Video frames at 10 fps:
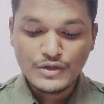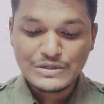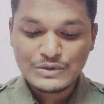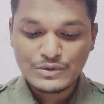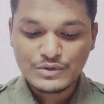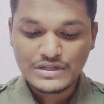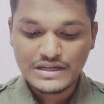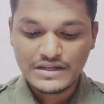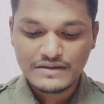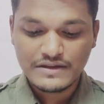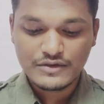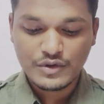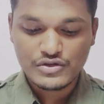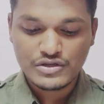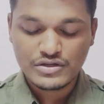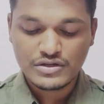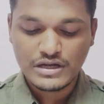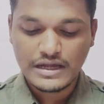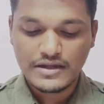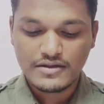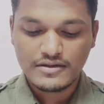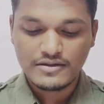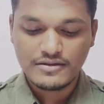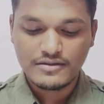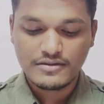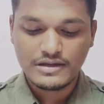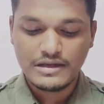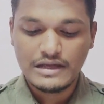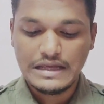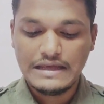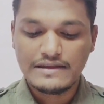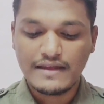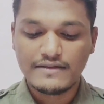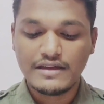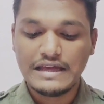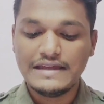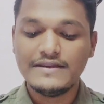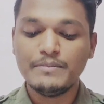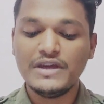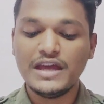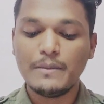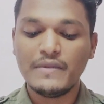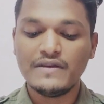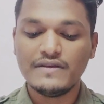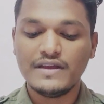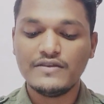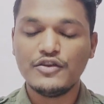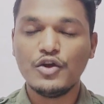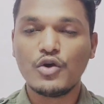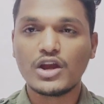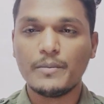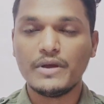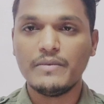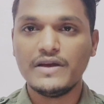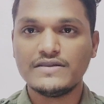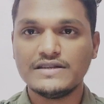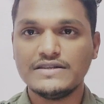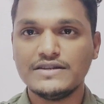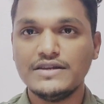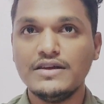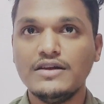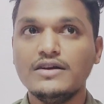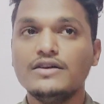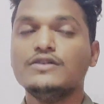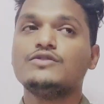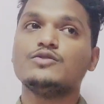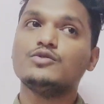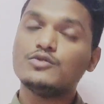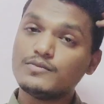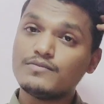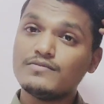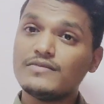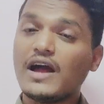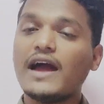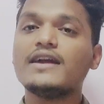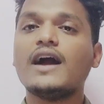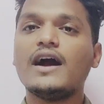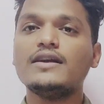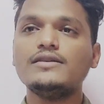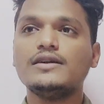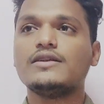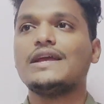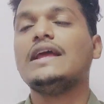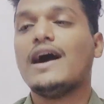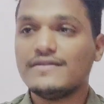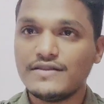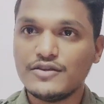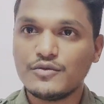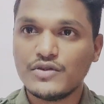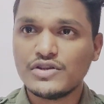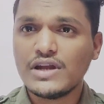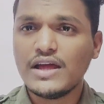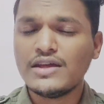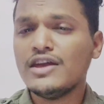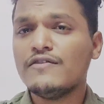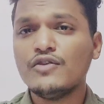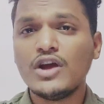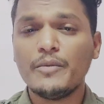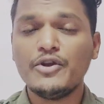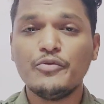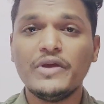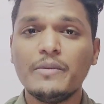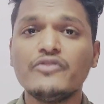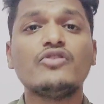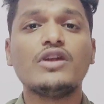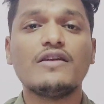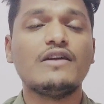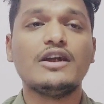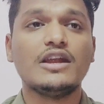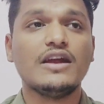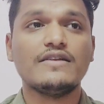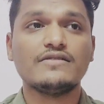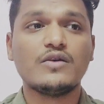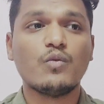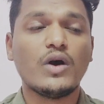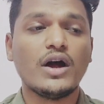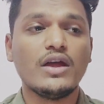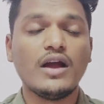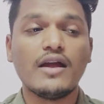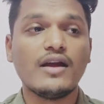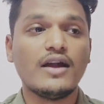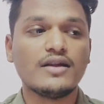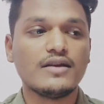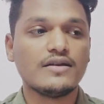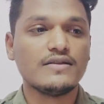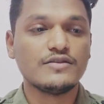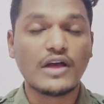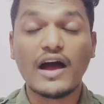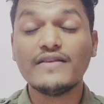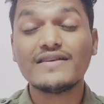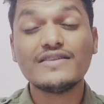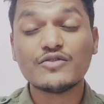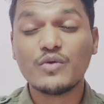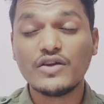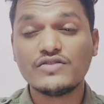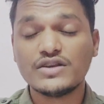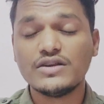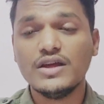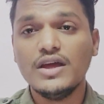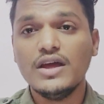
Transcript: So there is this question, like he's asking, is BMS easy or MBBS easy? So I can't really answer this question. Like if you come into BMS, you definitely understand why I can't answer this question,